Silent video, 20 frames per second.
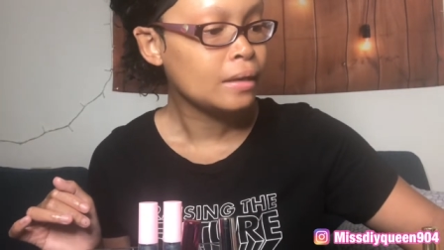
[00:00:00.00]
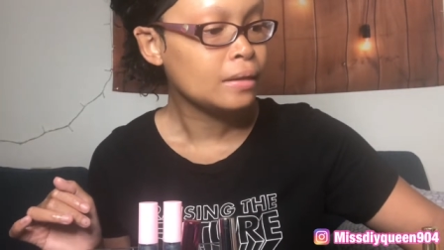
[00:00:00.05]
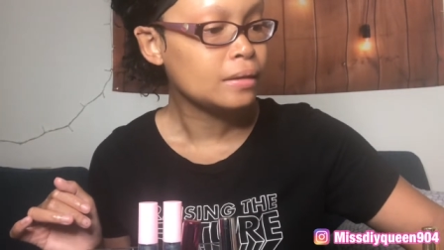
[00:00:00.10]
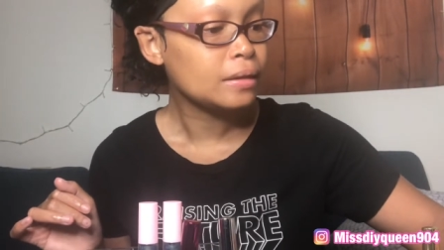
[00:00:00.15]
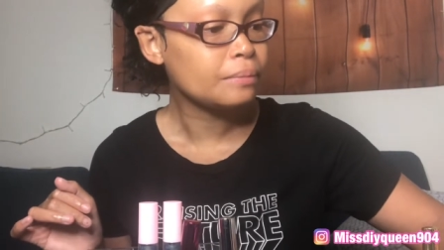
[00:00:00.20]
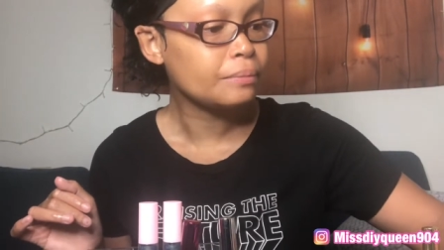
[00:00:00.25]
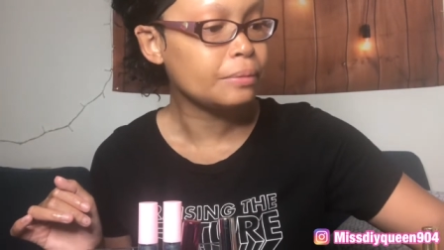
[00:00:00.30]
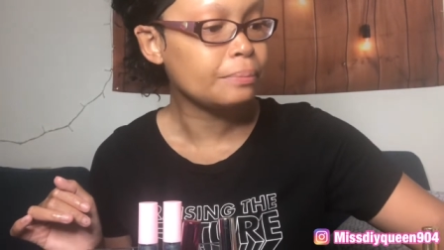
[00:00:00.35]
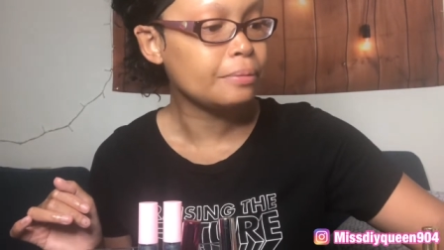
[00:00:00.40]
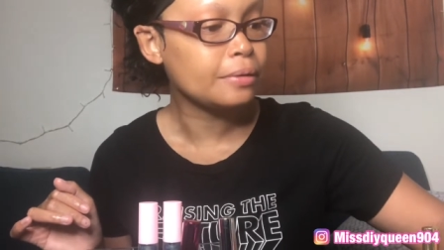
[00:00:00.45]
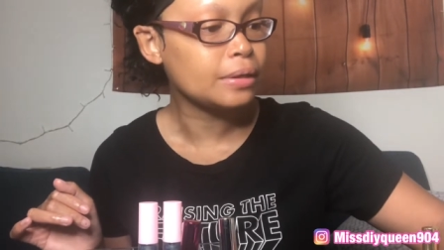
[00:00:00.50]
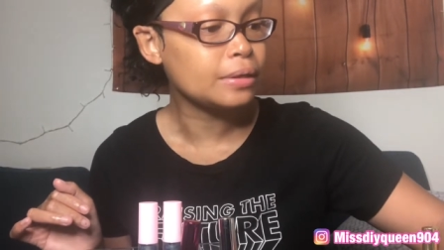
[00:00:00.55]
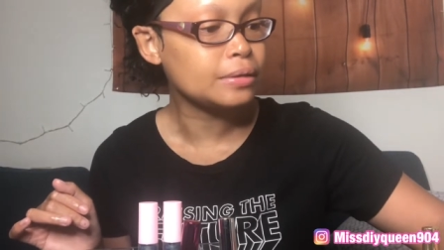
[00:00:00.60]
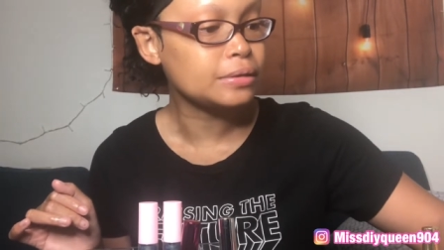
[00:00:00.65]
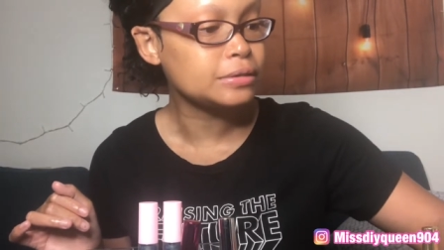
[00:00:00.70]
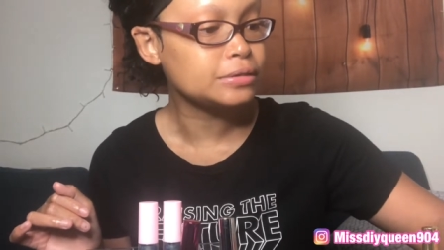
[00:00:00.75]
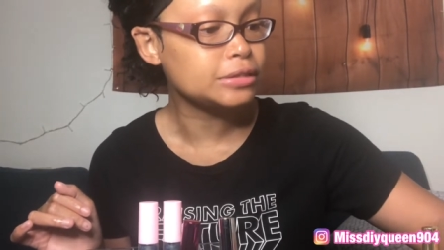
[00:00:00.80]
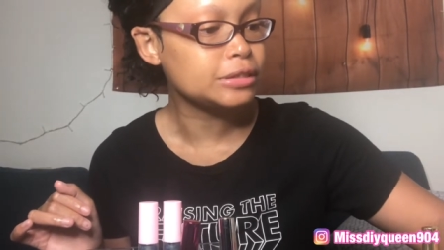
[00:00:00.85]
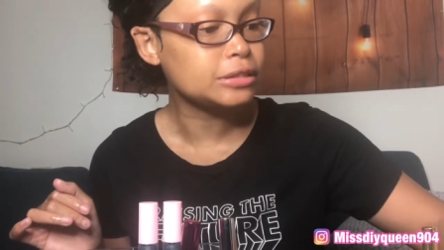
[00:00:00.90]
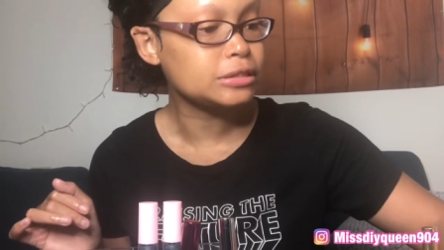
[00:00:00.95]
Let me put on
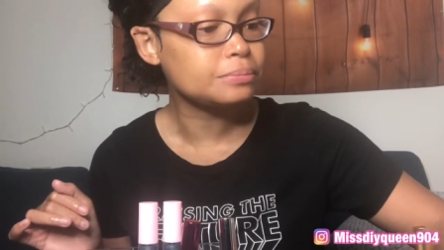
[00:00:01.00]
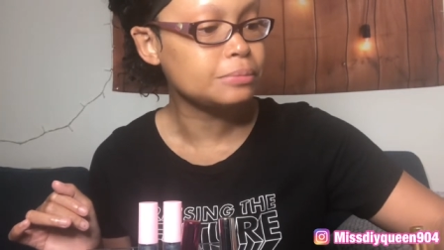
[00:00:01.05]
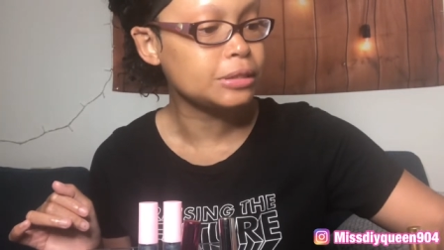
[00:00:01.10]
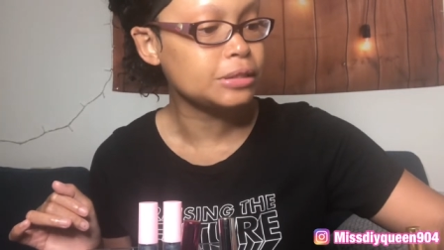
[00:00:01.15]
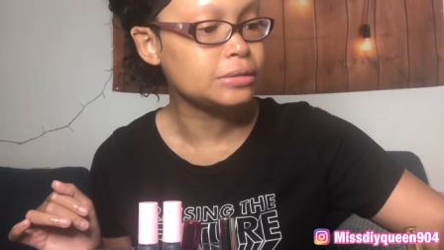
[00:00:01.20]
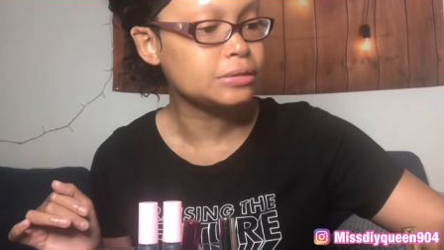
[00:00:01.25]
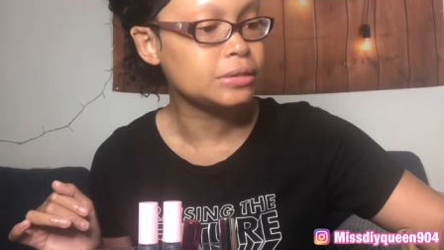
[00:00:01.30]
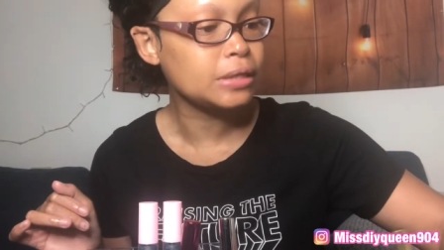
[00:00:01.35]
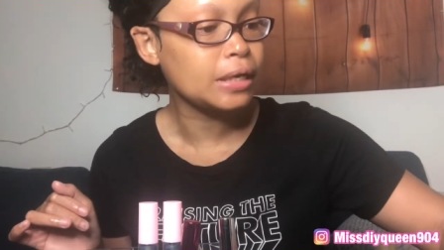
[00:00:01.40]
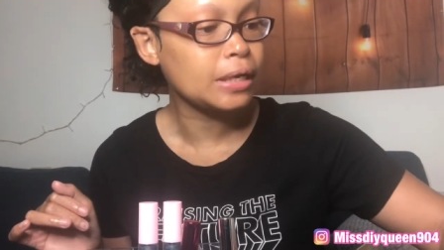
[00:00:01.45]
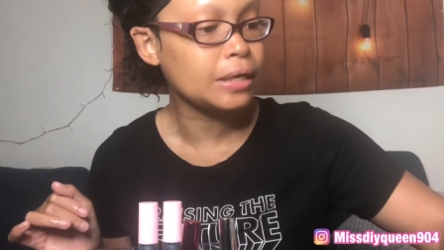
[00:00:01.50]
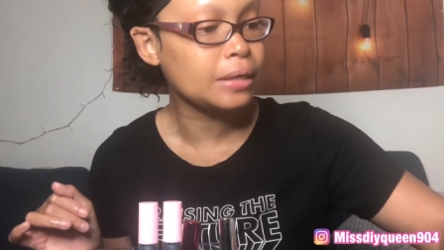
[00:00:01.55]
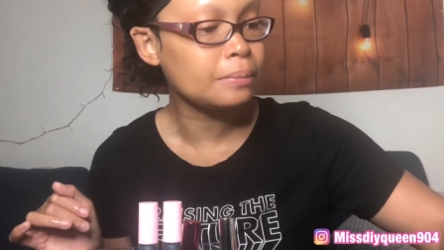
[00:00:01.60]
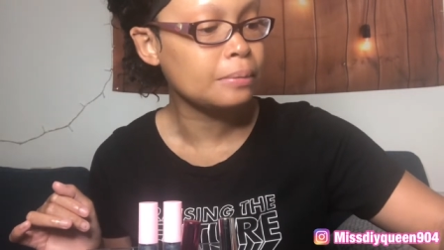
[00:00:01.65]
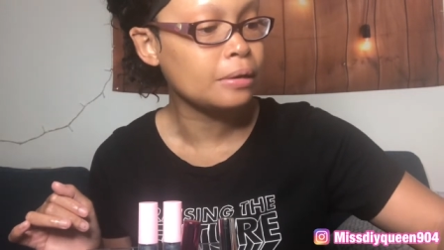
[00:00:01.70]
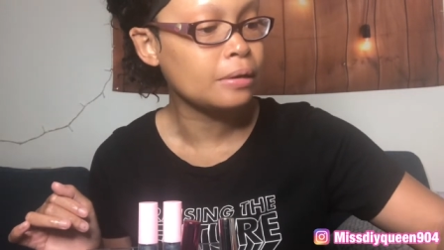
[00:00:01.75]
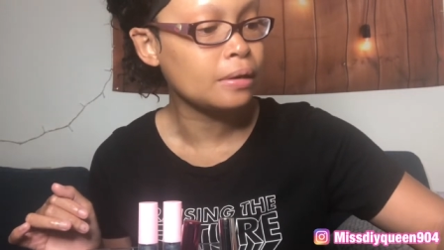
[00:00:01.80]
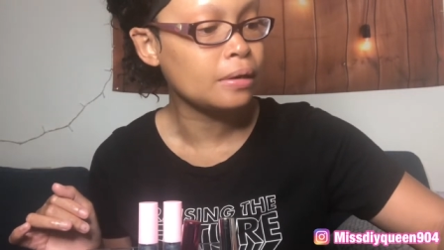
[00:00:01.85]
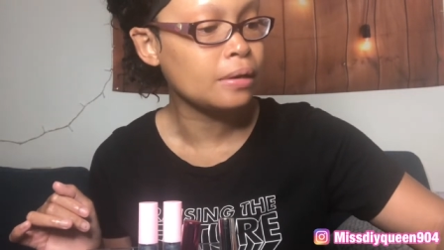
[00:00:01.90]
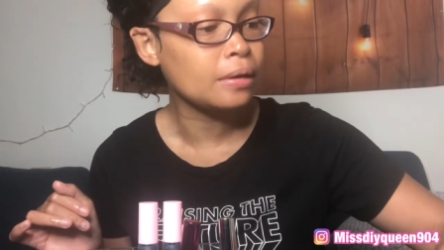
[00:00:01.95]
a six minute timer.
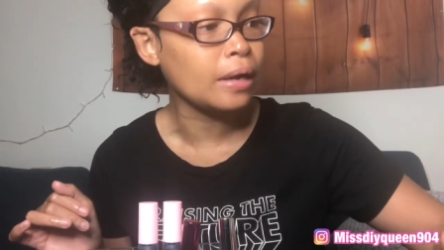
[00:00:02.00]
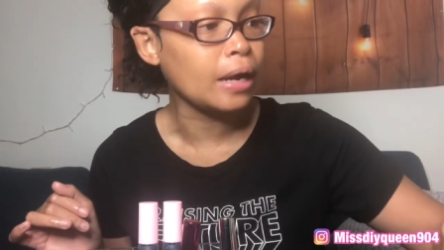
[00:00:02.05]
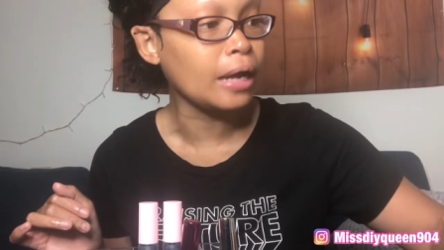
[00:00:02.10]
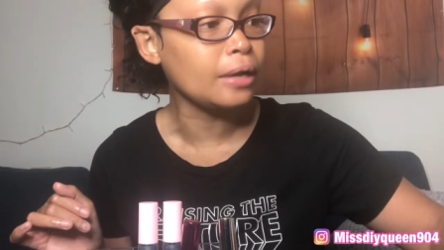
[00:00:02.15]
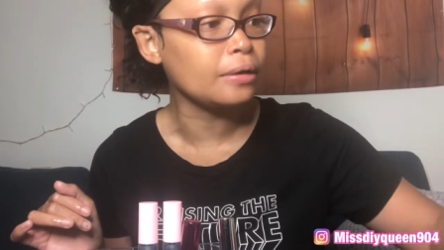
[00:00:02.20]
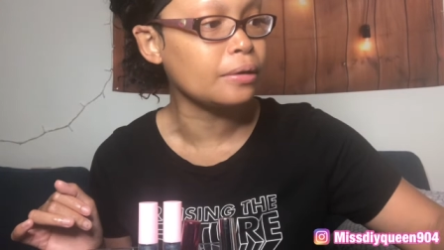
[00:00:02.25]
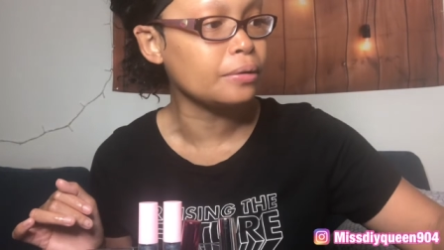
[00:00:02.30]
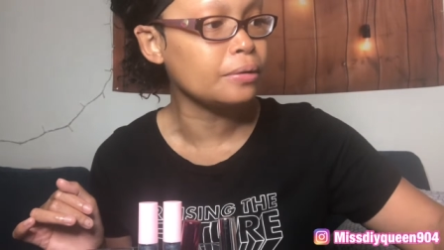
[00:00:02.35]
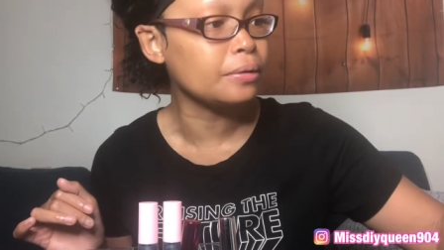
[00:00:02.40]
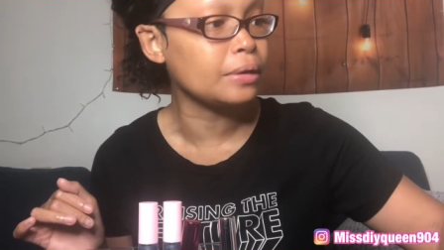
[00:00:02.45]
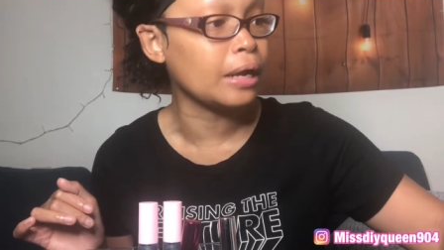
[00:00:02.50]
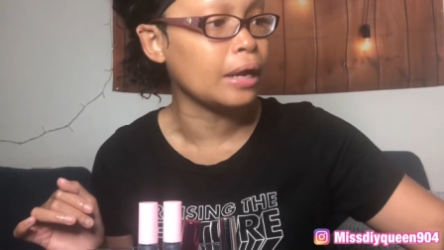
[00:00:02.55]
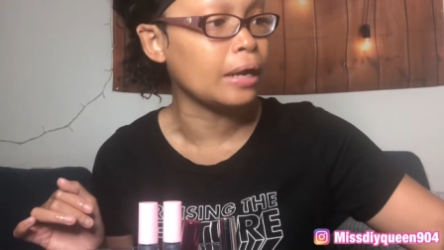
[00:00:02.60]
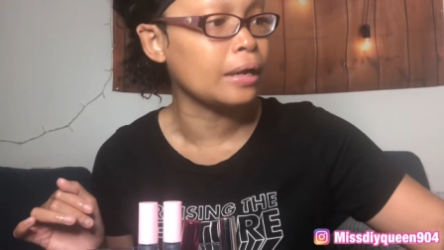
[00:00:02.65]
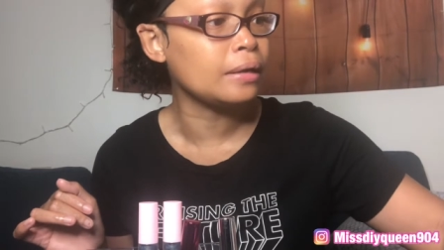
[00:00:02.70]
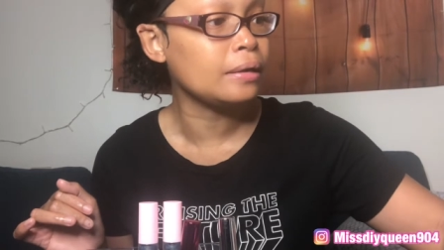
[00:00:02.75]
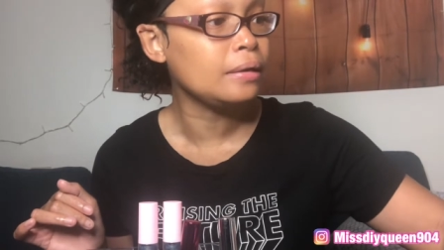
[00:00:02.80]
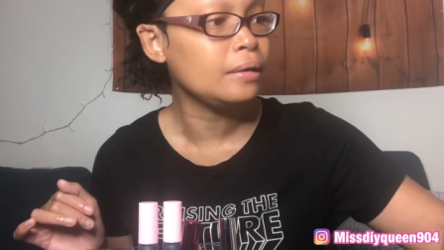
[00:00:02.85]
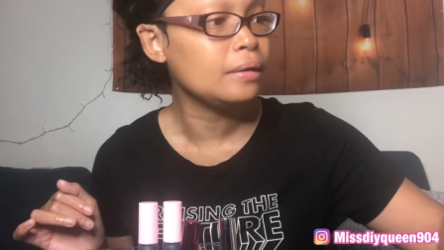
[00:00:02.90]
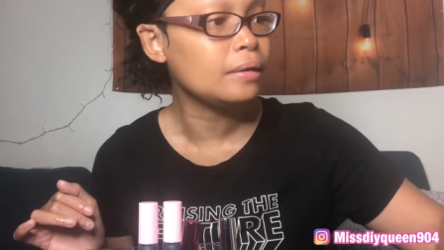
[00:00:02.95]
I know you lying.